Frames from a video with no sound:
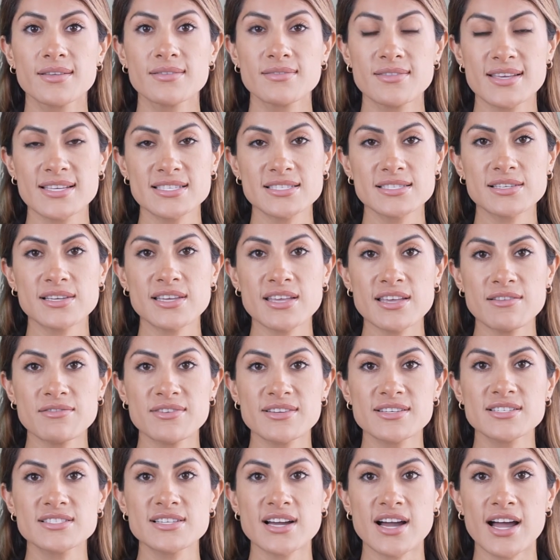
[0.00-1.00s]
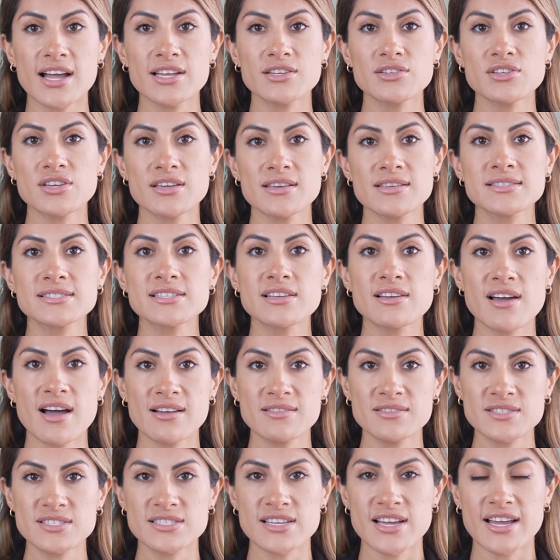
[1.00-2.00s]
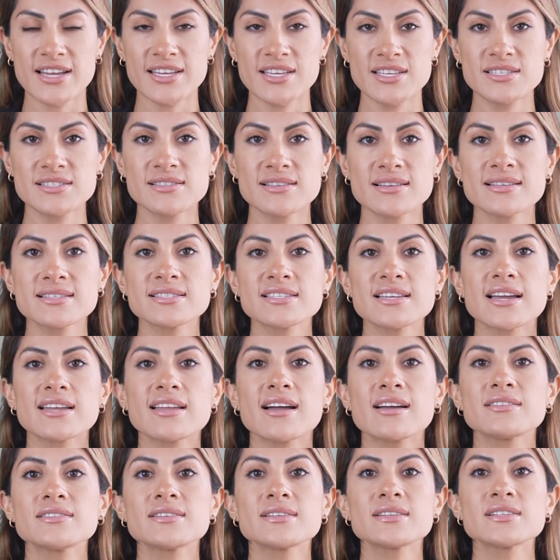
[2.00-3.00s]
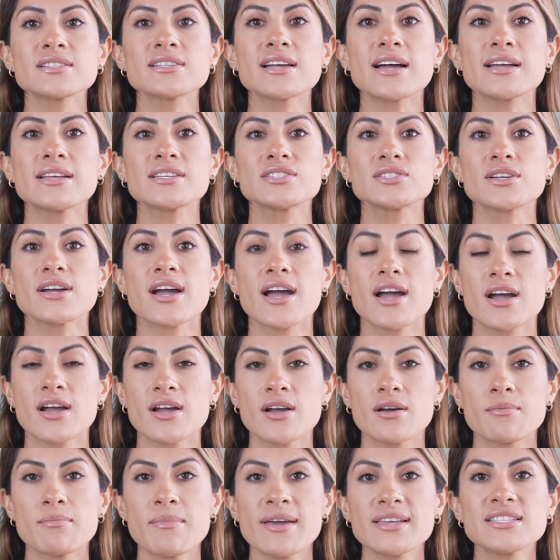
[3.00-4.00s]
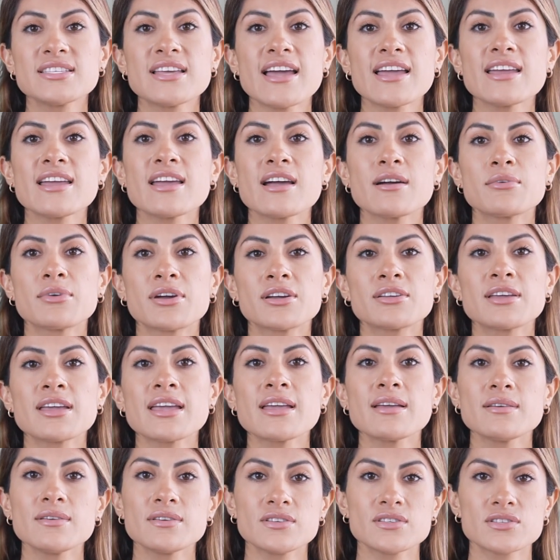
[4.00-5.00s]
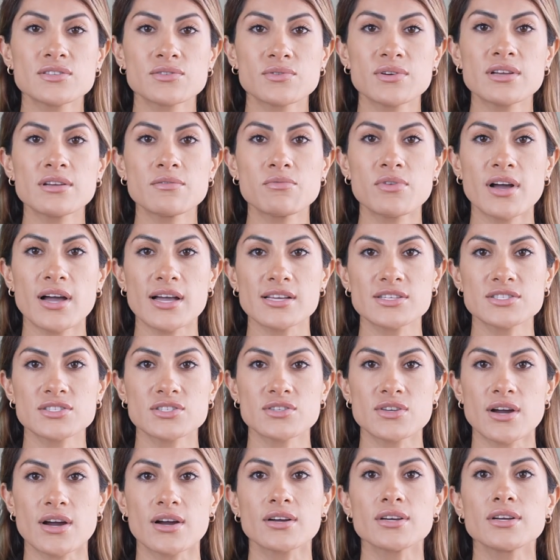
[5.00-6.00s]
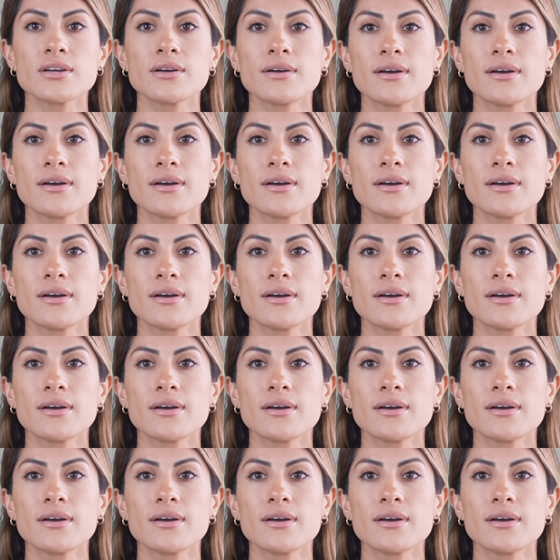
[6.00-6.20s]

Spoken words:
This cleaver design keeps the unsightly cistern out of sight, maintaining a clean, streamlined look.